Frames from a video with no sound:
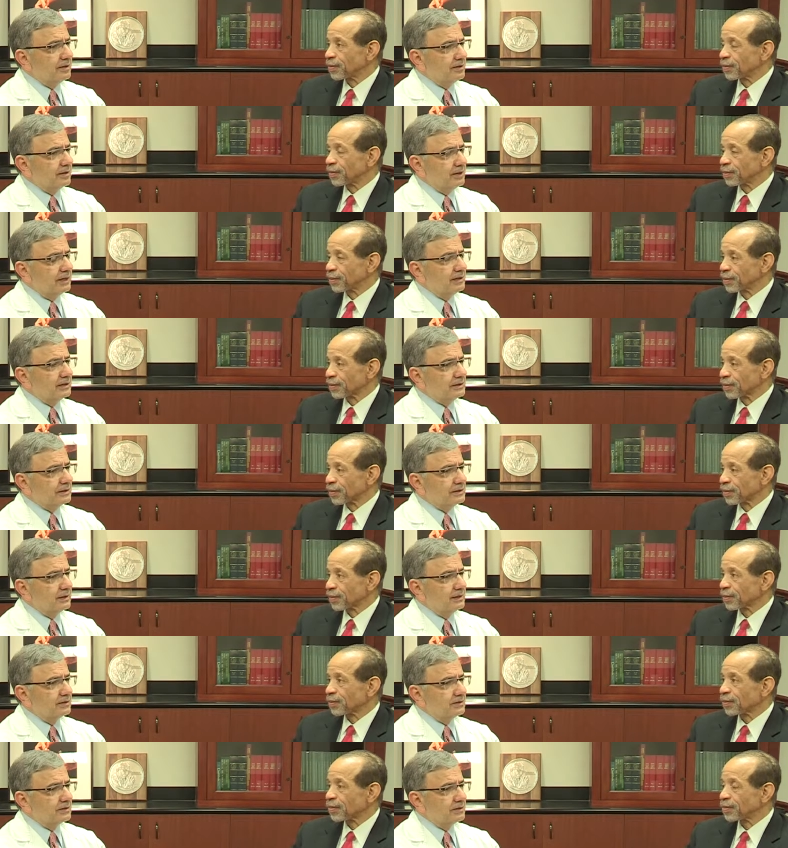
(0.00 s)
Speaker 1: the United
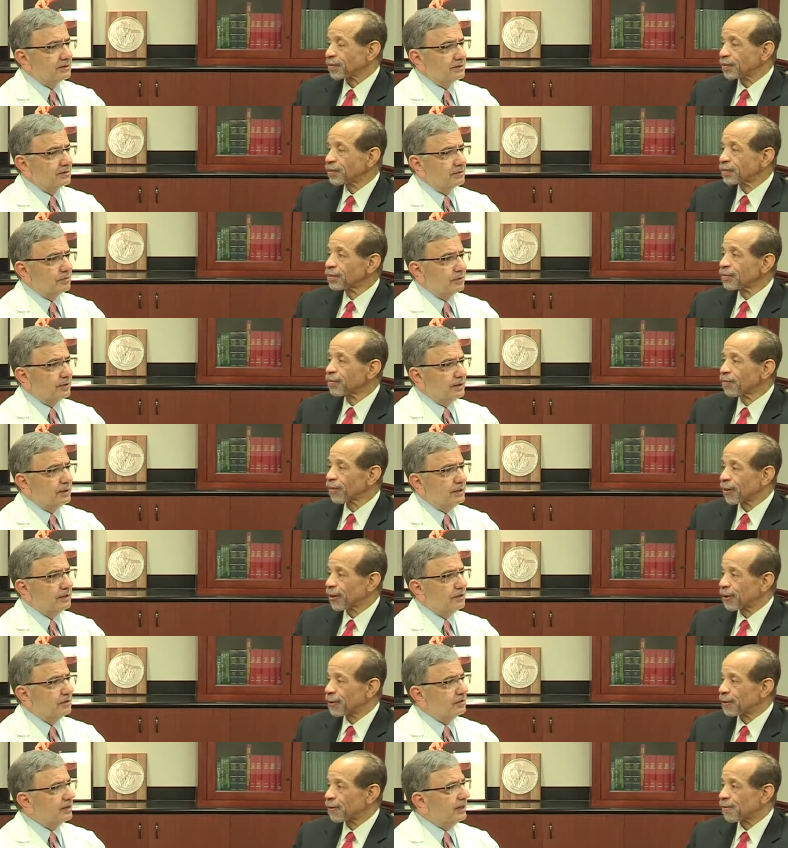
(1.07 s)
States, we really
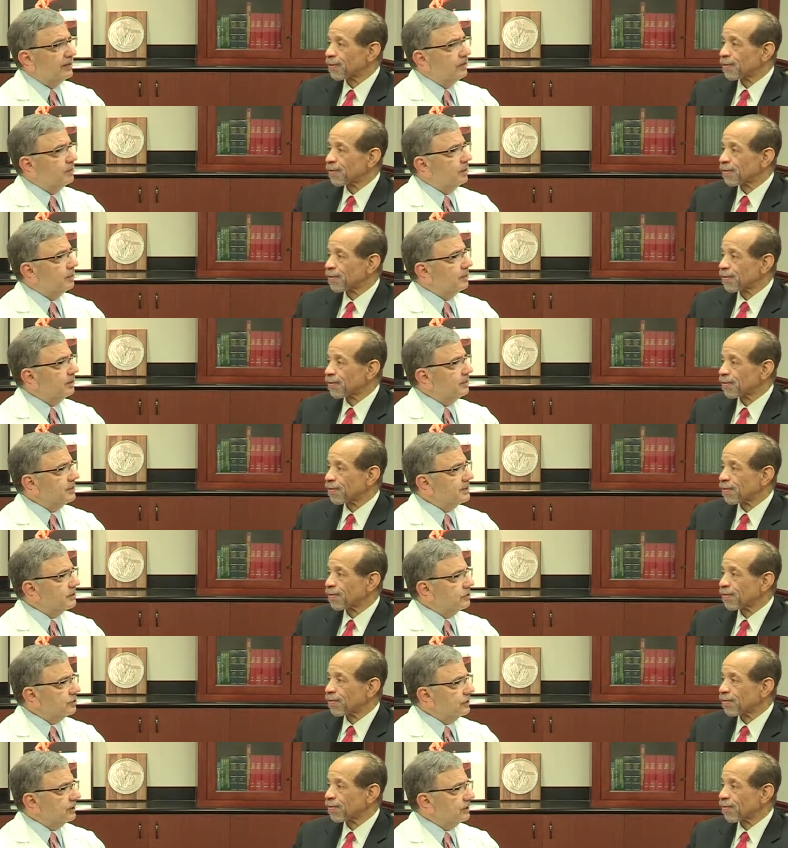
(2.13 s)
don't have public
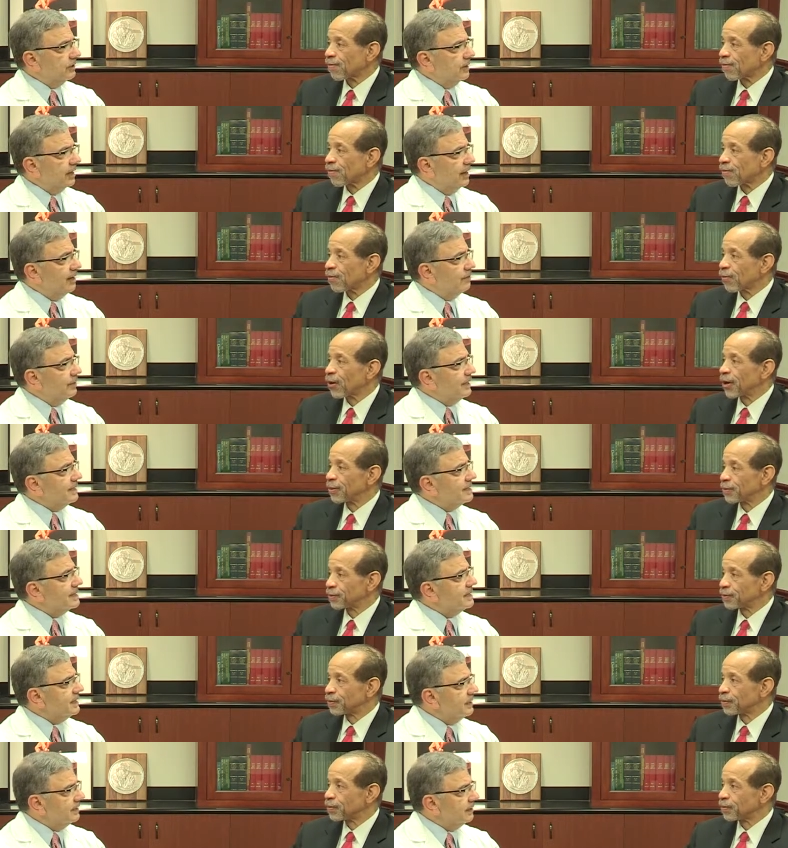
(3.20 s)
messaging. I have right. not
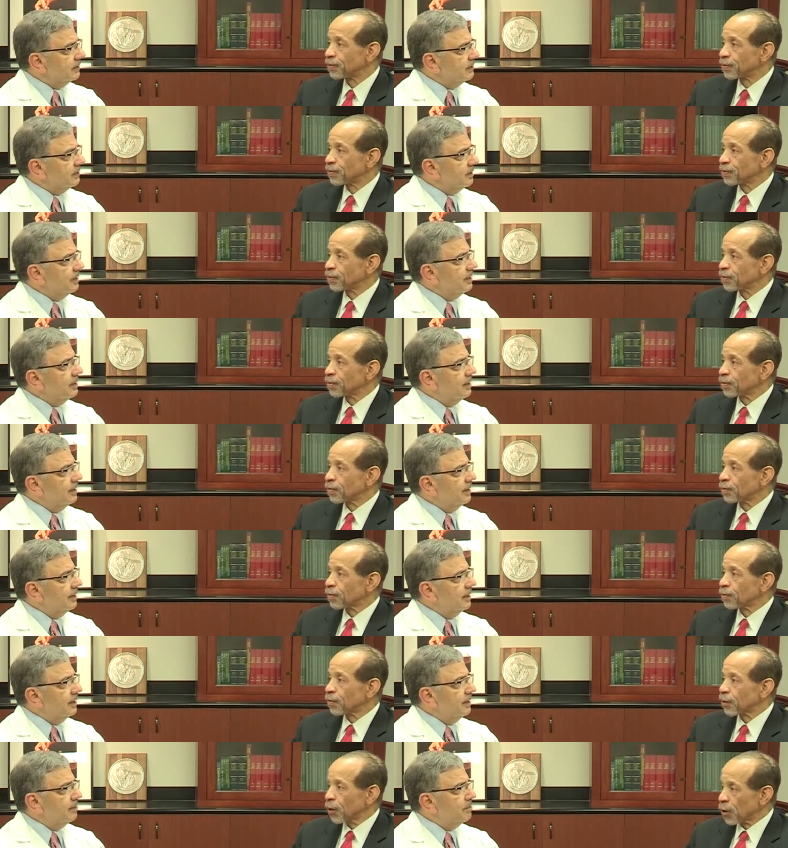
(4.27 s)
seen it in
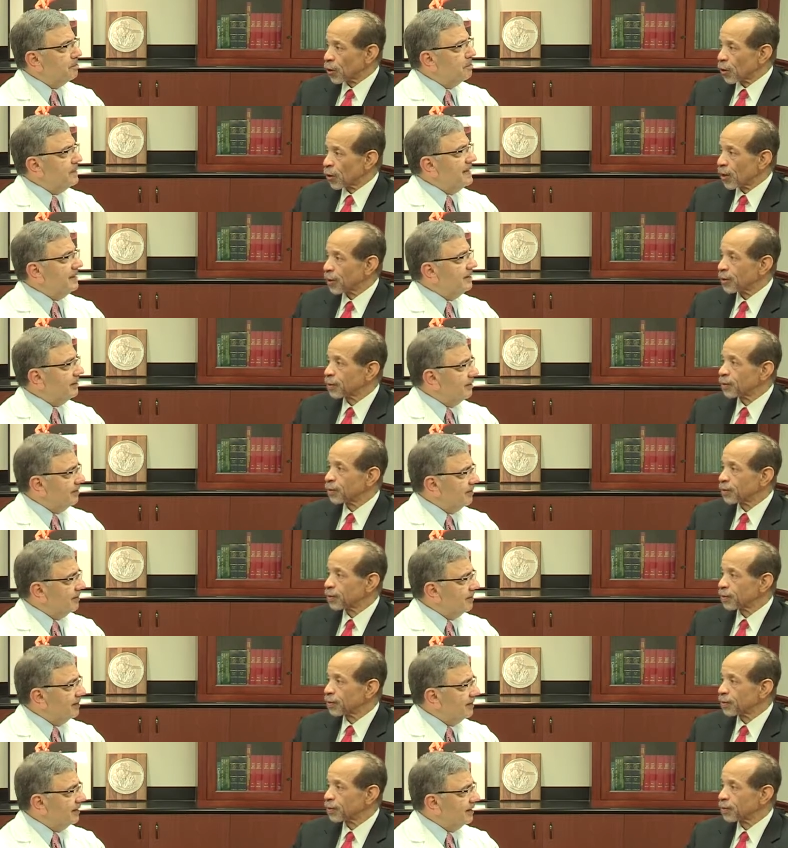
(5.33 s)
the media
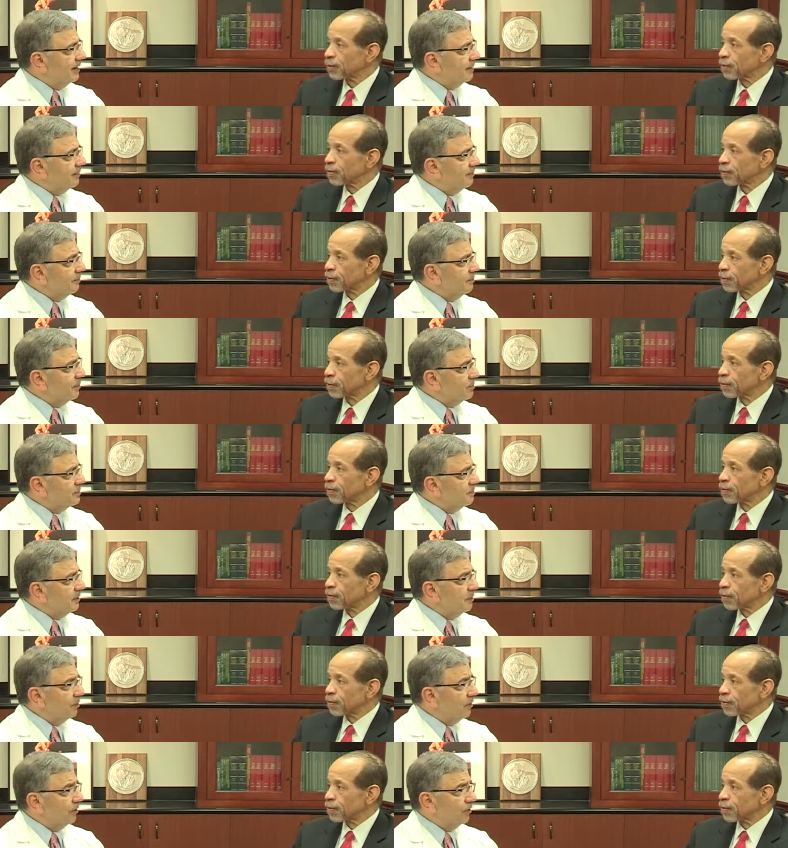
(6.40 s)
that most
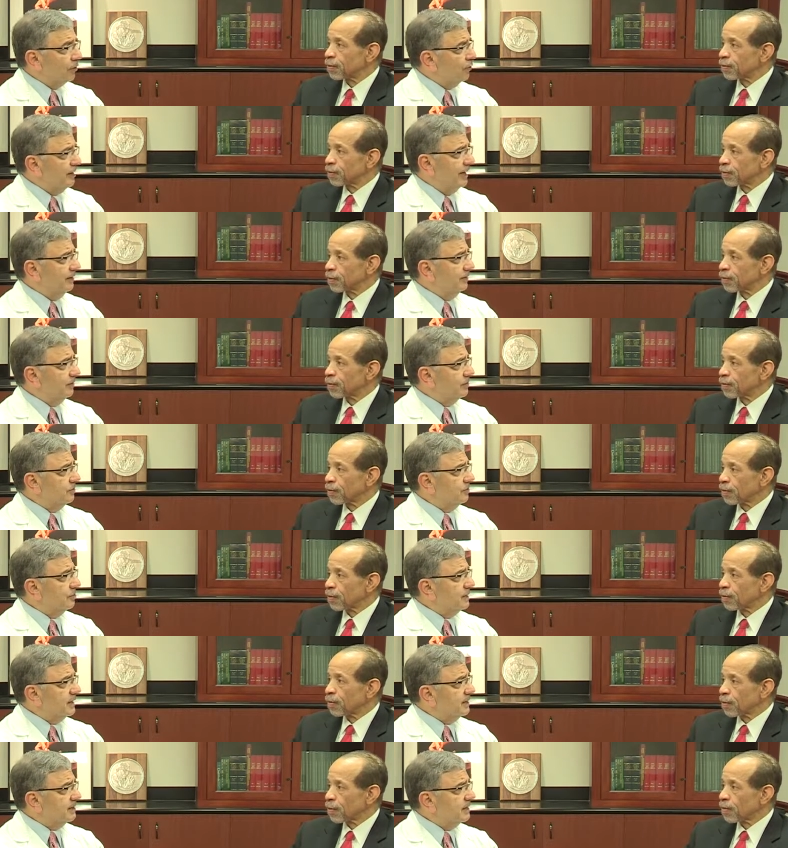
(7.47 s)
people are connected to,
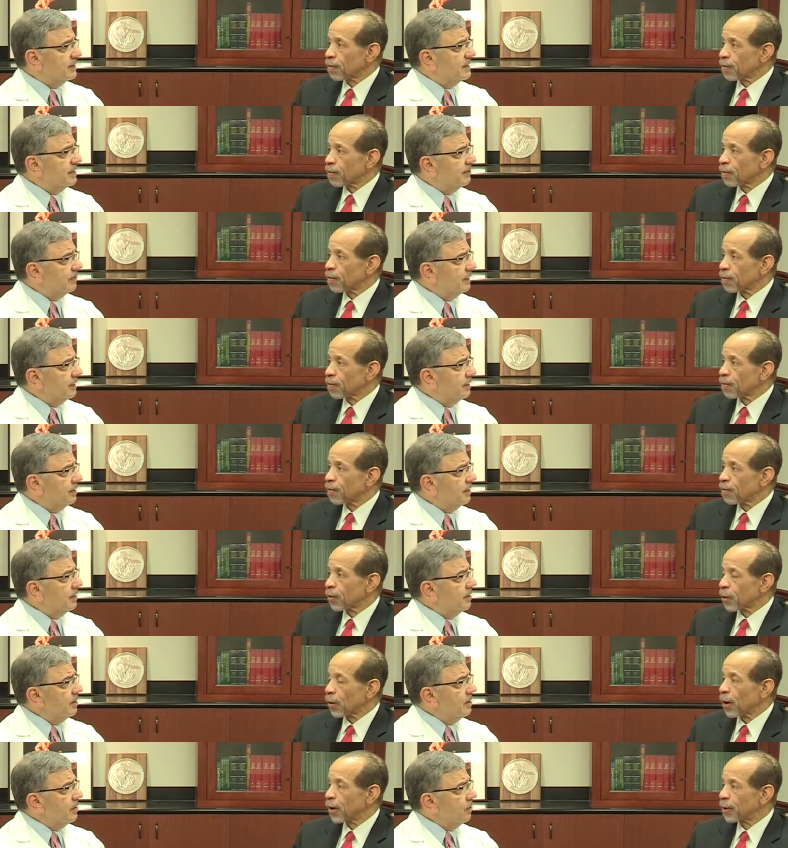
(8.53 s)
be it in TV,
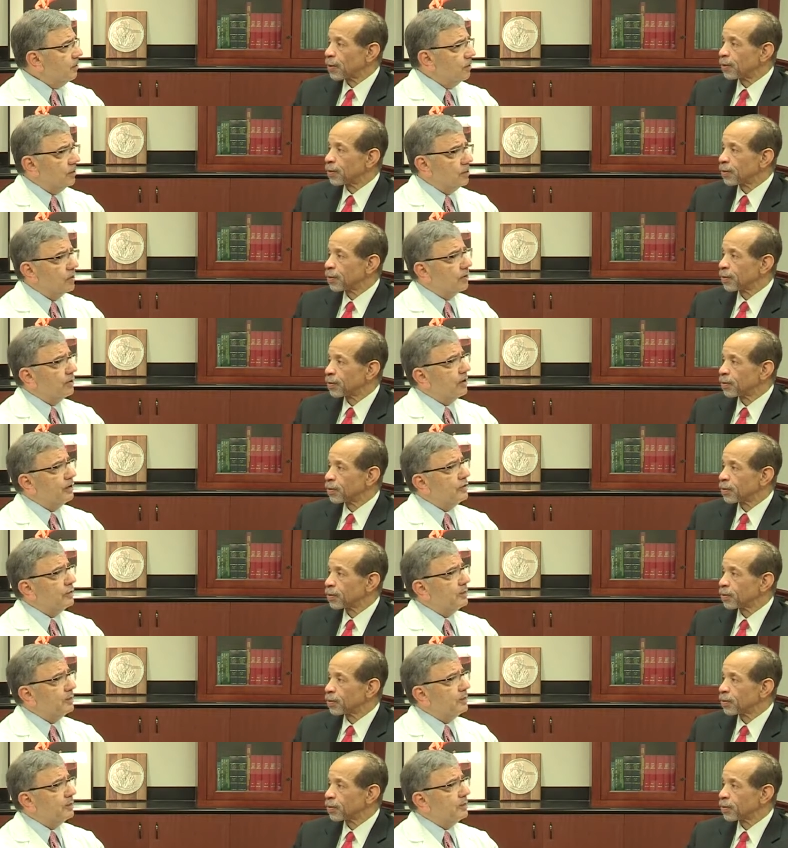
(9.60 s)
right. or, or other